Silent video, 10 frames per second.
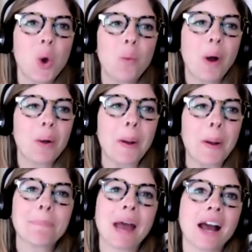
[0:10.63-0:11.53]

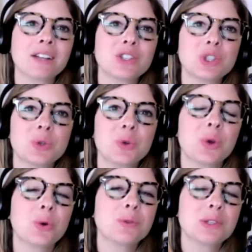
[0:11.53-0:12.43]
Welcome back to
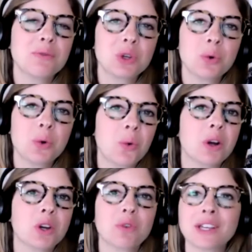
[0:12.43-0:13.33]
those of you who
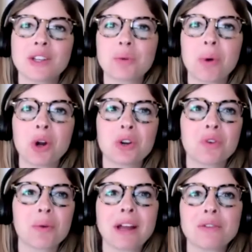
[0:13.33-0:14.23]
are a regular part of
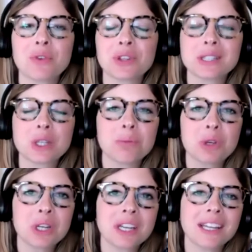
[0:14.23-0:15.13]
our mindfulness
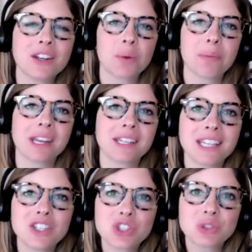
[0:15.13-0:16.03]
community and our
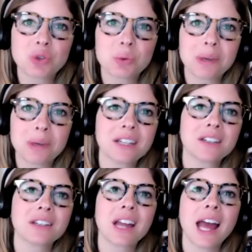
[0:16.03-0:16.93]
meditation group
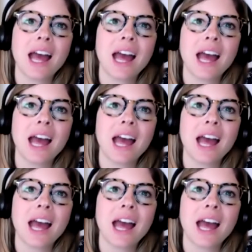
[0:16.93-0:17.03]
here.